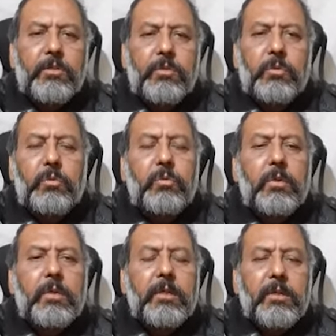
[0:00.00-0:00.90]
to
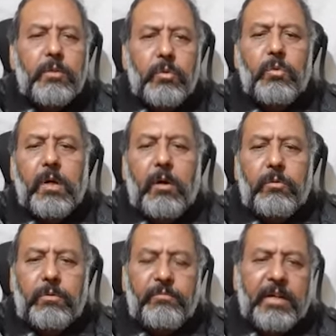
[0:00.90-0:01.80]
rule
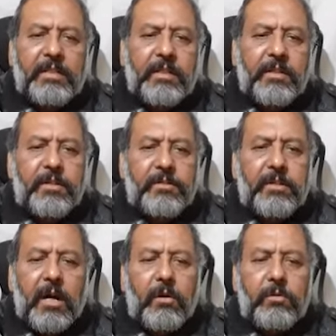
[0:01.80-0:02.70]
out whether it is
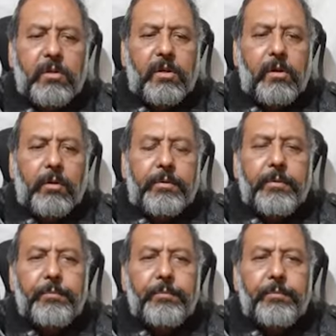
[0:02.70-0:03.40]
gout or not.